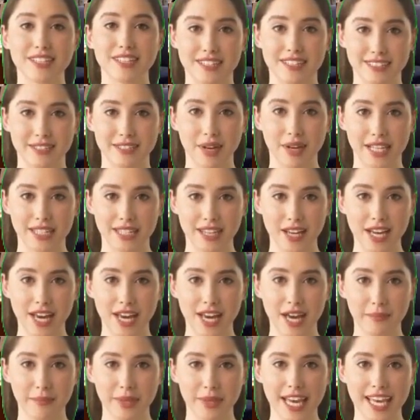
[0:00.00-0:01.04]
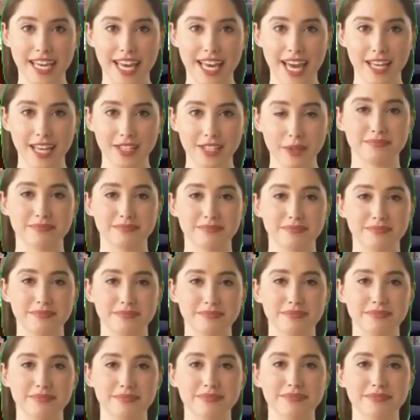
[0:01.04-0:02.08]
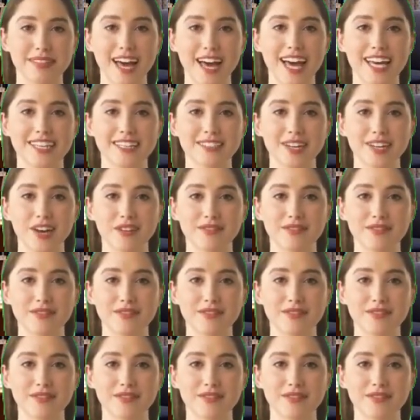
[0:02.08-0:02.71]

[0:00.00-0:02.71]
Room and bed was comfortable enough. Thanks so